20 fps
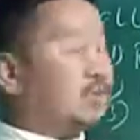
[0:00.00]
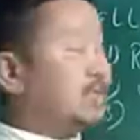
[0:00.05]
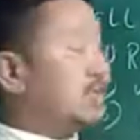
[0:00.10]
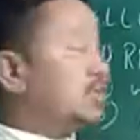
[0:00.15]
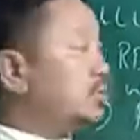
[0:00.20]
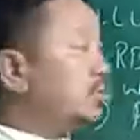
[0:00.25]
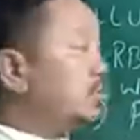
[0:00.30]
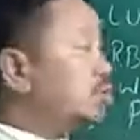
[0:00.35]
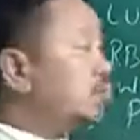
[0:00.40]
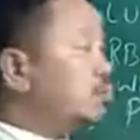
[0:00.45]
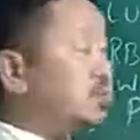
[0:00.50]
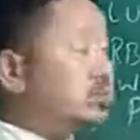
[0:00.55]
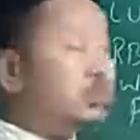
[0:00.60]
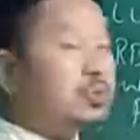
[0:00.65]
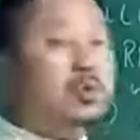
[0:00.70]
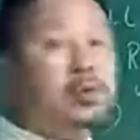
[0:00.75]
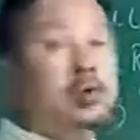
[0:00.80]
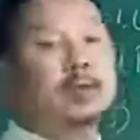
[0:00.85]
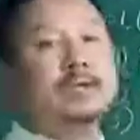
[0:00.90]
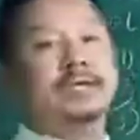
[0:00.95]
Please
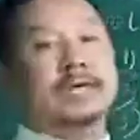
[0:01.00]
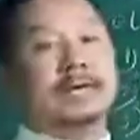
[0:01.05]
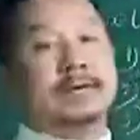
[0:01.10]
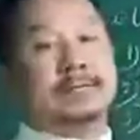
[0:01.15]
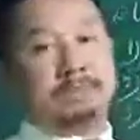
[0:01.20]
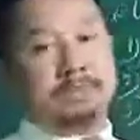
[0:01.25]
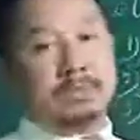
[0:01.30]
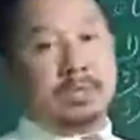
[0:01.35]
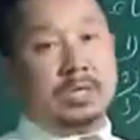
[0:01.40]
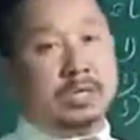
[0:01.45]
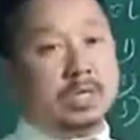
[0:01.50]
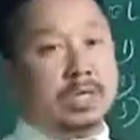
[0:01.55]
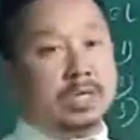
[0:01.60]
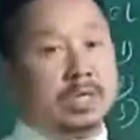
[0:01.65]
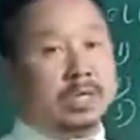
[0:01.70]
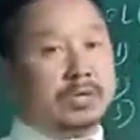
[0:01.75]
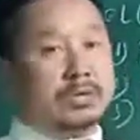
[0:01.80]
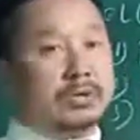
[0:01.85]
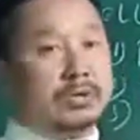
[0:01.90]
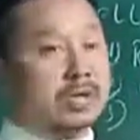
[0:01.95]
do know them.
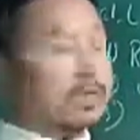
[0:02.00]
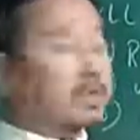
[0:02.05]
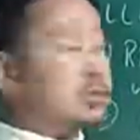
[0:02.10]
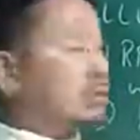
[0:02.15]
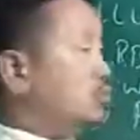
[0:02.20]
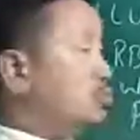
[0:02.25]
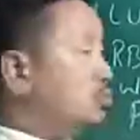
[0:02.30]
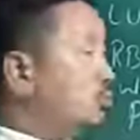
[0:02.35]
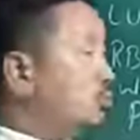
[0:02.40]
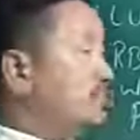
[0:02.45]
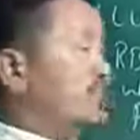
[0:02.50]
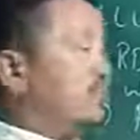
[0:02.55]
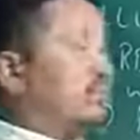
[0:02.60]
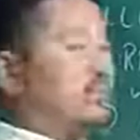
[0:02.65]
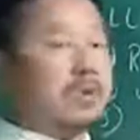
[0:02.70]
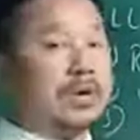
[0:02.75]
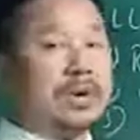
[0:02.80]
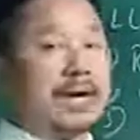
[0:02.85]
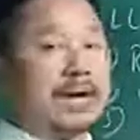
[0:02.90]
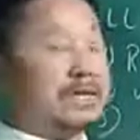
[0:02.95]
Okay, do
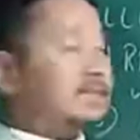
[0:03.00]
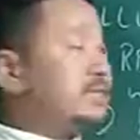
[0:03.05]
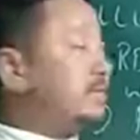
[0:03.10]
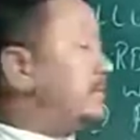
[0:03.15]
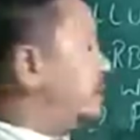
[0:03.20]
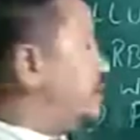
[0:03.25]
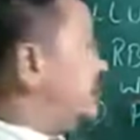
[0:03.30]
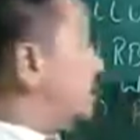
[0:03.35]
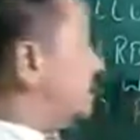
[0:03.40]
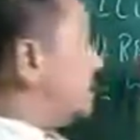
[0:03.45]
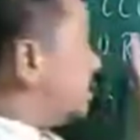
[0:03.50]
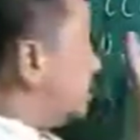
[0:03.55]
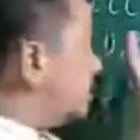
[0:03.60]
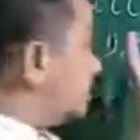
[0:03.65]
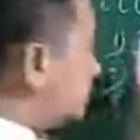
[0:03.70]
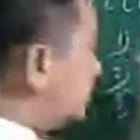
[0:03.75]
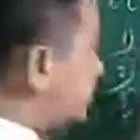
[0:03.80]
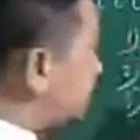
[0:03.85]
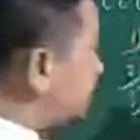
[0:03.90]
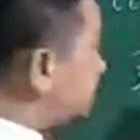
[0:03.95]
memorize
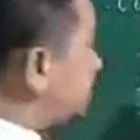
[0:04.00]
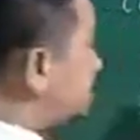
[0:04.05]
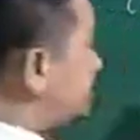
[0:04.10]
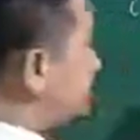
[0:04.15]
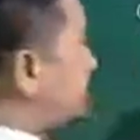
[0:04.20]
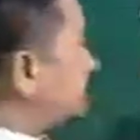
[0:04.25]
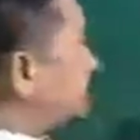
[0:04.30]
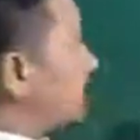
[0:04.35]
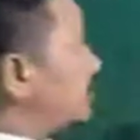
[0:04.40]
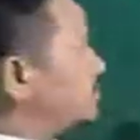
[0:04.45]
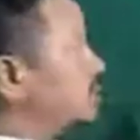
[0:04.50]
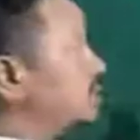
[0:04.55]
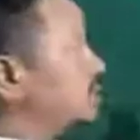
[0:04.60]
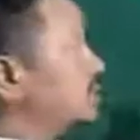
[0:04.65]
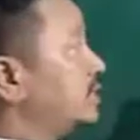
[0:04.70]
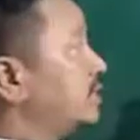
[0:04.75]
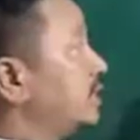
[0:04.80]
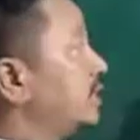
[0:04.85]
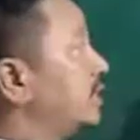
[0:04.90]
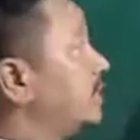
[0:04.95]
these different types of
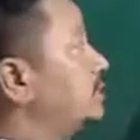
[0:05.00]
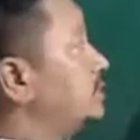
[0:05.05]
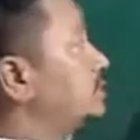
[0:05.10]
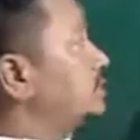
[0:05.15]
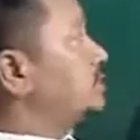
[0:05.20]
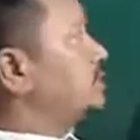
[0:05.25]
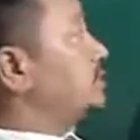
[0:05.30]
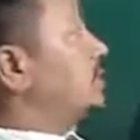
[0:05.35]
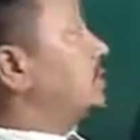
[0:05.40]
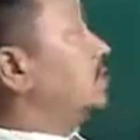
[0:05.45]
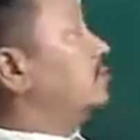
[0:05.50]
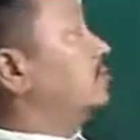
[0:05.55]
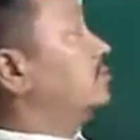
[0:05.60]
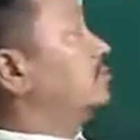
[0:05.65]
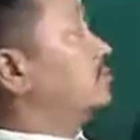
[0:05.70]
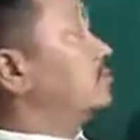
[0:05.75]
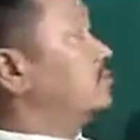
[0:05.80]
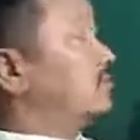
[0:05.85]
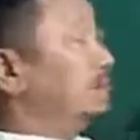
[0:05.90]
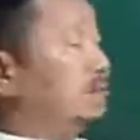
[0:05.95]
cells
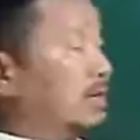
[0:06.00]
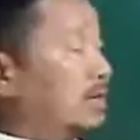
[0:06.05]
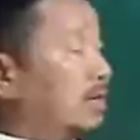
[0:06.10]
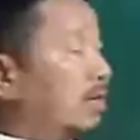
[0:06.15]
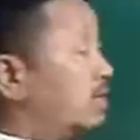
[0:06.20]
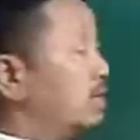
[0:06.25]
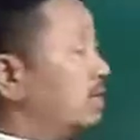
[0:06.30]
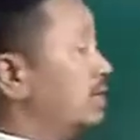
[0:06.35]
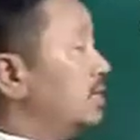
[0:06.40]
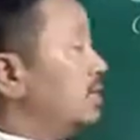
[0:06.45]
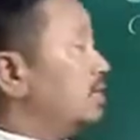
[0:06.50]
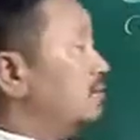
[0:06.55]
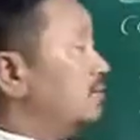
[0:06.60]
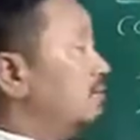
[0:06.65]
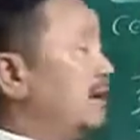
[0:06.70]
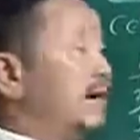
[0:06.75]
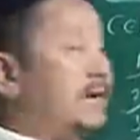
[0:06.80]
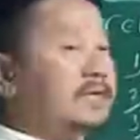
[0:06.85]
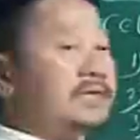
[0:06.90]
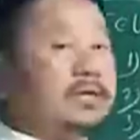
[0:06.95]
of the blood
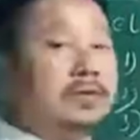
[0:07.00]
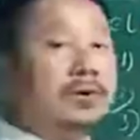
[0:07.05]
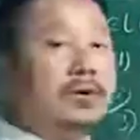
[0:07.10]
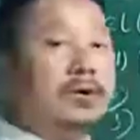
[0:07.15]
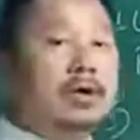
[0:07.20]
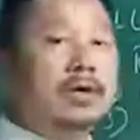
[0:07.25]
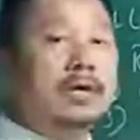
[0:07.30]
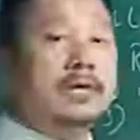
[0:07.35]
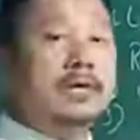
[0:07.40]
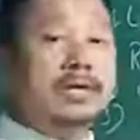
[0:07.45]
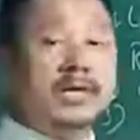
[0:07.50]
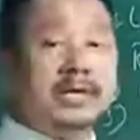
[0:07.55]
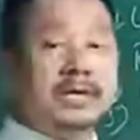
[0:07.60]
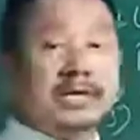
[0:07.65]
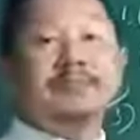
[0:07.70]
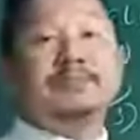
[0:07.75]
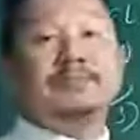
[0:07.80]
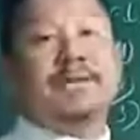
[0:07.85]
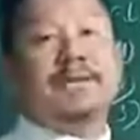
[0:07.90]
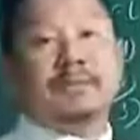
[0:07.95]
by their
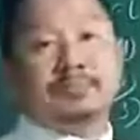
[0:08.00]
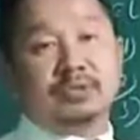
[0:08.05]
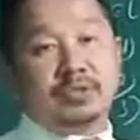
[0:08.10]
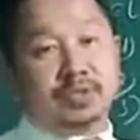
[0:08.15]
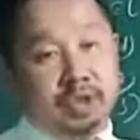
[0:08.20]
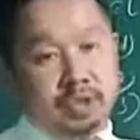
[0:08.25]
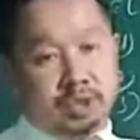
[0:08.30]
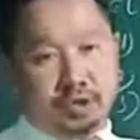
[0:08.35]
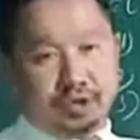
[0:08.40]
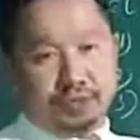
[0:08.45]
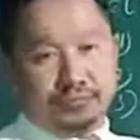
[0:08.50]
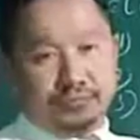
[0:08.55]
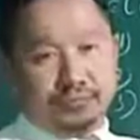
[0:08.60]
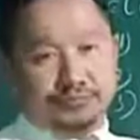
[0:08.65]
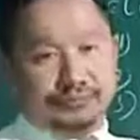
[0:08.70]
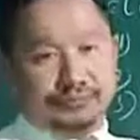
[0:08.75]
alternative names also.